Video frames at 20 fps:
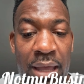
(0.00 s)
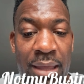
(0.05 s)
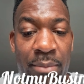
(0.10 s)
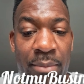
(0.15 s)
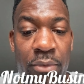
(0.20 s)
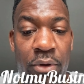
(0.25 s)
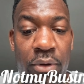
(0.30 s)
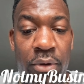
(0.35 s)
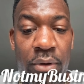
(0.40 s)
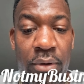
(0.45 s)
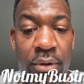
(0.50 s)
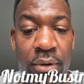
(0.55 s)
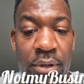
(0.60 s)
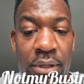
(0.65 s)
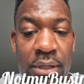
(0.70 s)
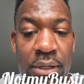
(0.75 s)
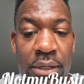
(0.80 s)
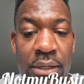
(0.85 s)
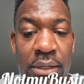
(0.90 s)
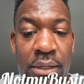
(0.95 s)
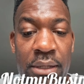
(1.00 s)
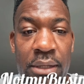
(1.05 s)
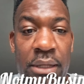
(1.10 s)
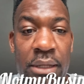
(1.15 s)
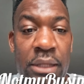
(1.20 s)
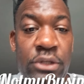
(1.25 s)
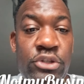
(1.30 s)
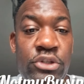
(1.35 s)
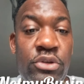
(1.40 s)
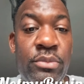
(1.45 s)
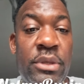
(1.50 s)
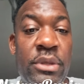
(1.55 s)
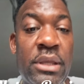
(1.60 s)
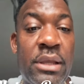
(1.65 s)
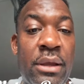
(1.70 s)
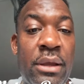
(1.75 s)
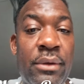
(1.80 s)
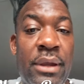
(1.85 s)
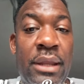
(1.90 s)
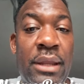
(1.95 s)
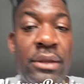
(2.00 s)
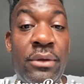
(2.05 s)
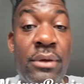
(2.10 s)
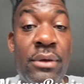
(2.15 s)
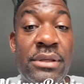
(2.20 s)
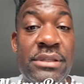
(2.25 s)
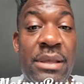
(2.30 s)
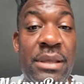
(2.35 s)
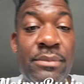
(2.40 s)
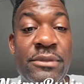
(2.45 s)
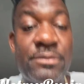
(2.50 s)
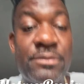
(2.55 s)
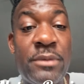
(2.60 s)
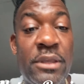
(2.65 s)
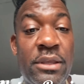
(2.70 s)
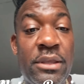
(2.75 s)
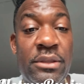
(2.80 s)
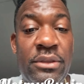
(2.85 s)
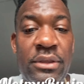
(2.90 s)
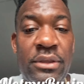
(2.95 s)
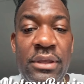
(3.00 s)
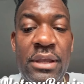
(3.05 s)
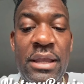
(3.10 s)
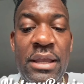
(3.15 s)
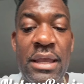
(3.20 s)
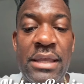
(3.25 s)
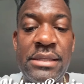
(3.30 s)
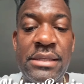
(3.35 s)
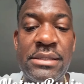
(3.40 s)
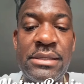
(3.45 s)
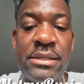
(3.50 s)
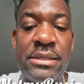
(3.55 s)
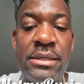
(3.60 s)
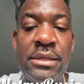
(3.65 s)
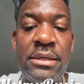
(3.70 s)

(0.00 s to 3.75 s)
currently in Jamaica right now as I'm speaking to you guys.